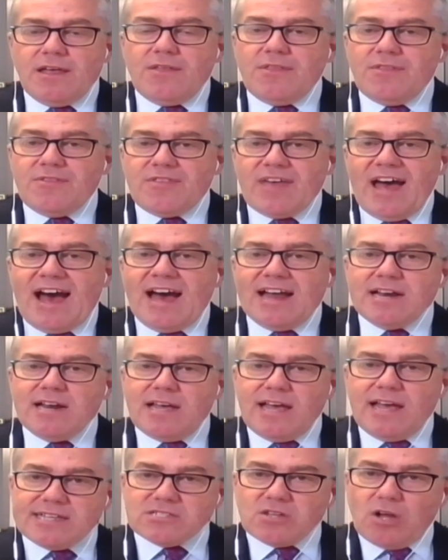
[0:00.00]

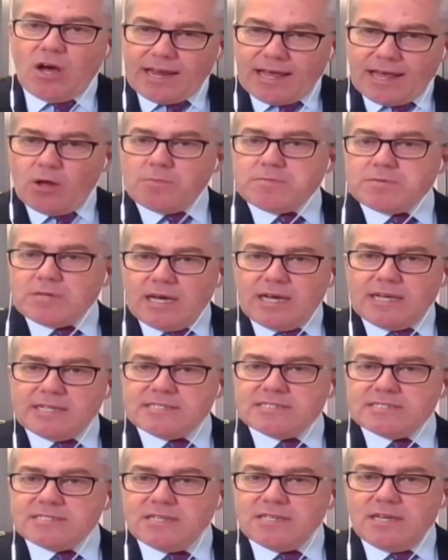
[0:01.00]
that has not helped
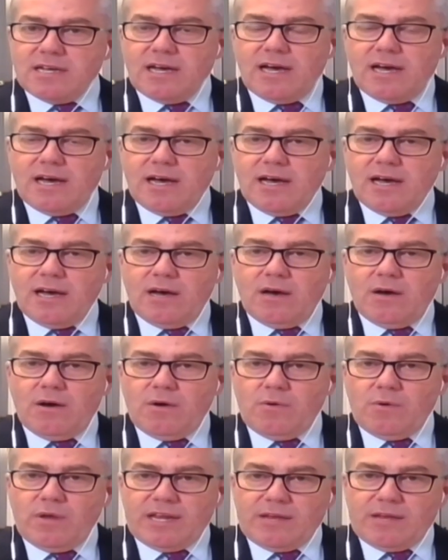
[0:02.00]
us
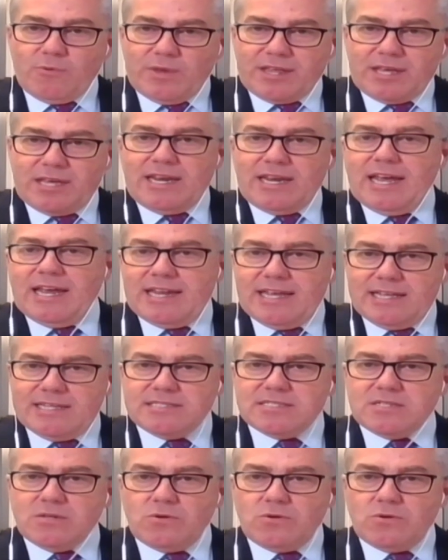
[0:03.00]
with Canadians